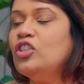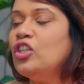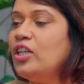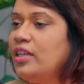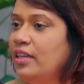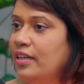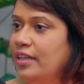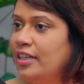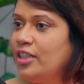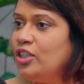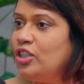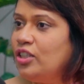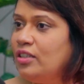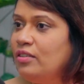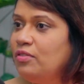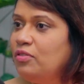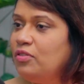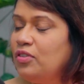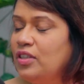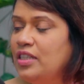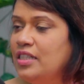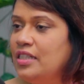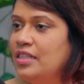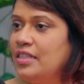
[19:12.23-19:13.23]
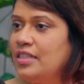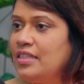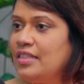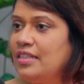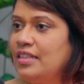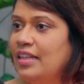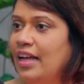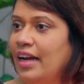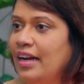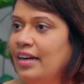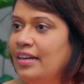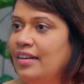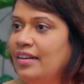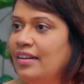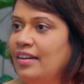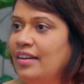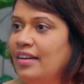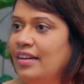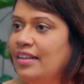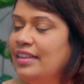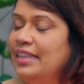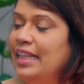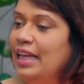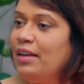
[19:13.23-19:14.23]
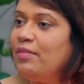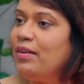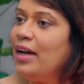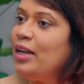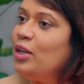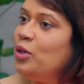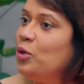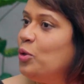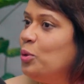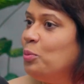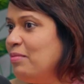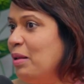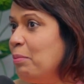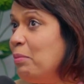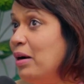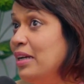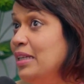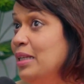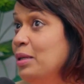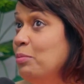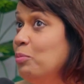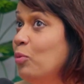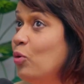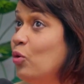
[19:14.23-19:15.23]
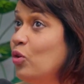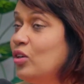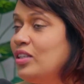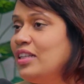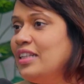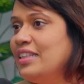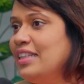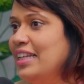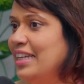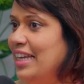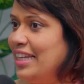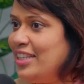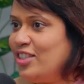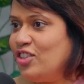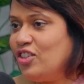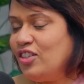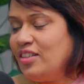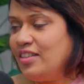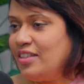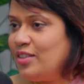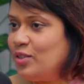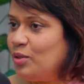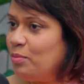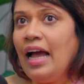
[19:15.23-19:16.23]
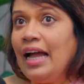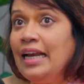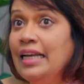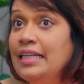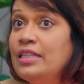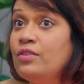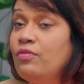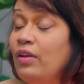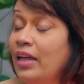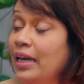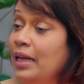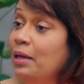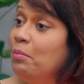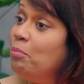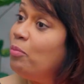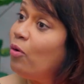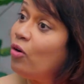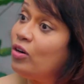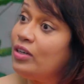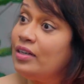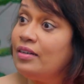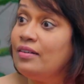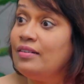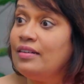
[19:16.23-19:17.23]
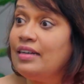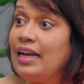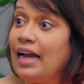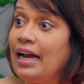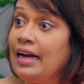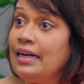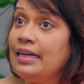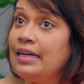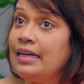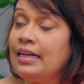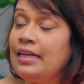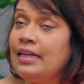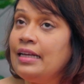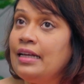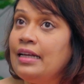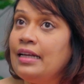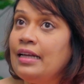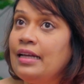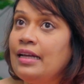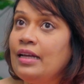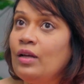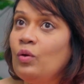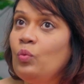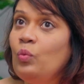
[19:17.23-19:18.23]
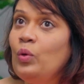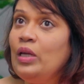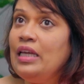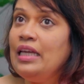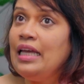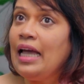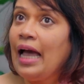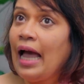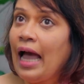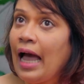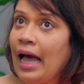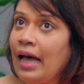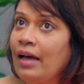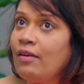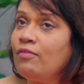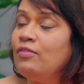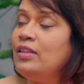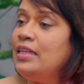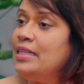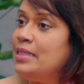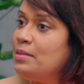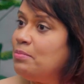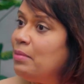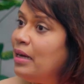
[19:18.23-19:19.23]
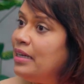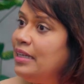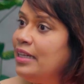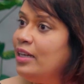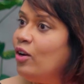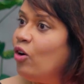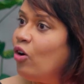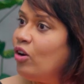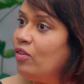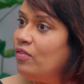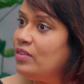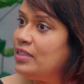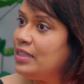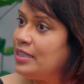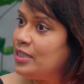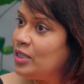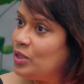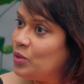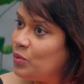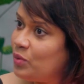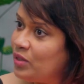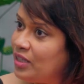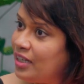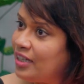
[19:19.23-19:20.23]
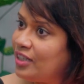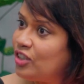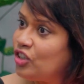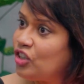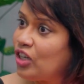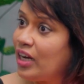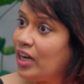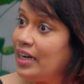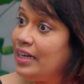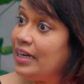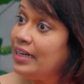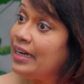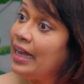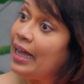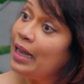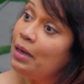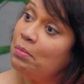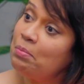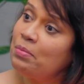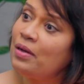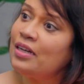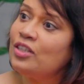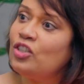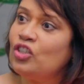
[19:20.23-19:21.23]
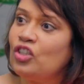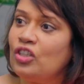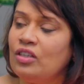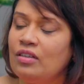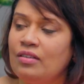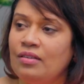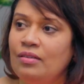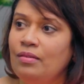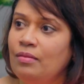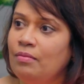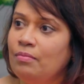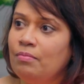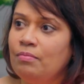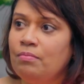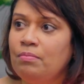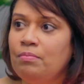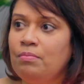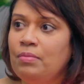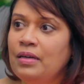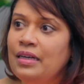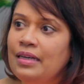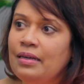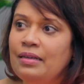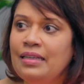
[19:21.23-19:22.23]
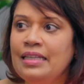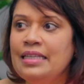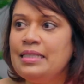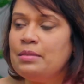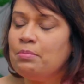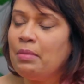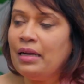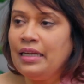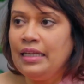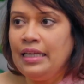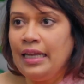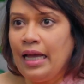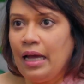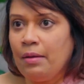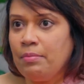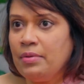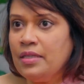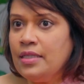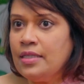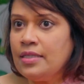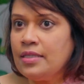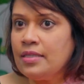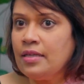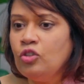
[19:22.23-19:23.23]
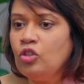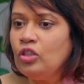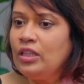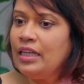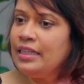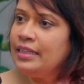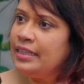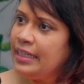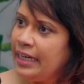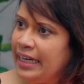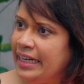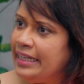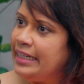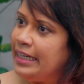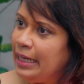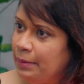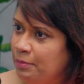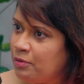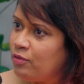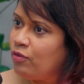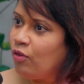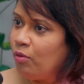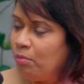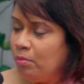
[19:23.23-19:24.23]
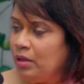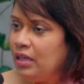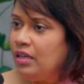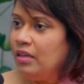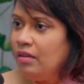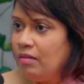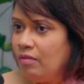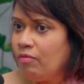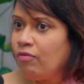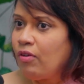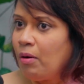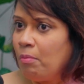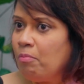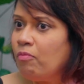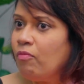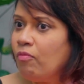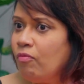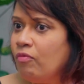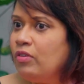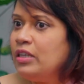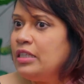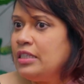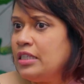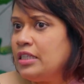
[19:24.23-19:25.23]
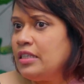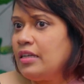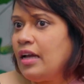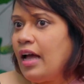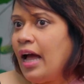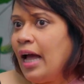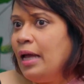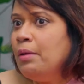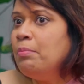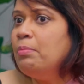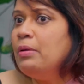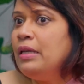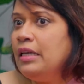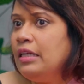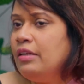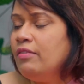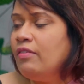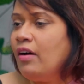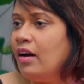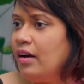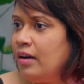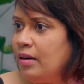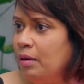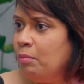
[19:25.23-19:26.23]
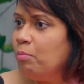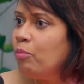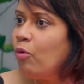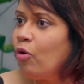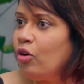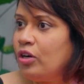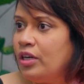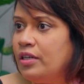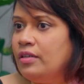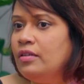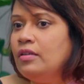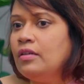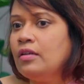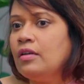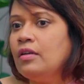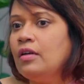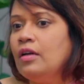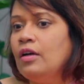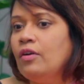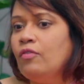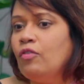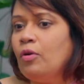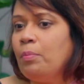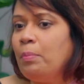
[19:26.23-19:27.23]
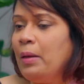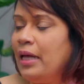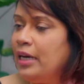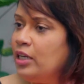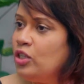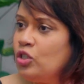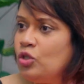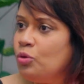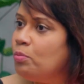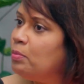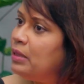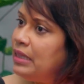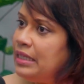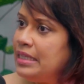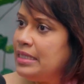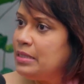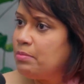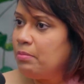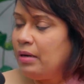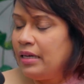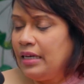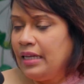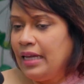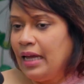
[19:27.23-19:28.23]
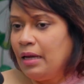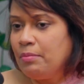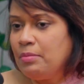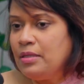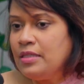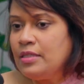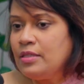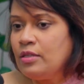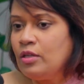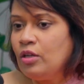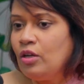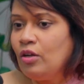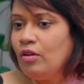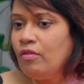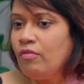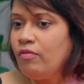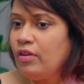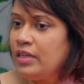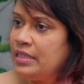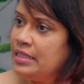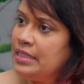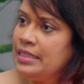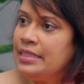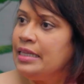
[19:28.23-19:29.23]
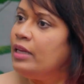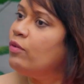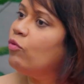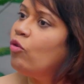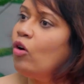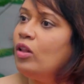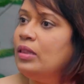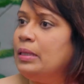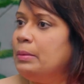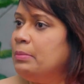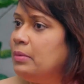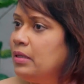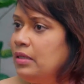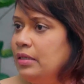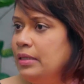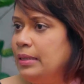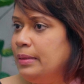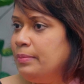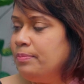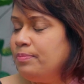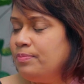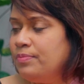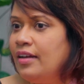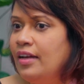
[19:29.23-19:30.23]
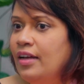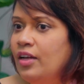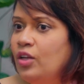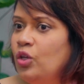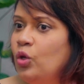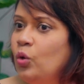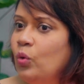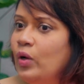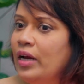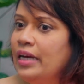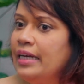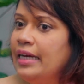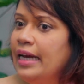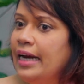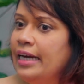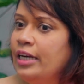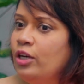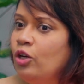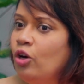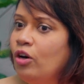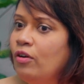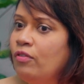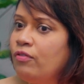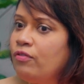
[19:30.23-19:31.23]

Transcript: generation feels that they value the money more than the next generation, and it's very important that we have these money conversations with our child and help our children build these money habits. So there are three tips for me from which I believe are important for parents to build these money habits. First is involve them early. You can get your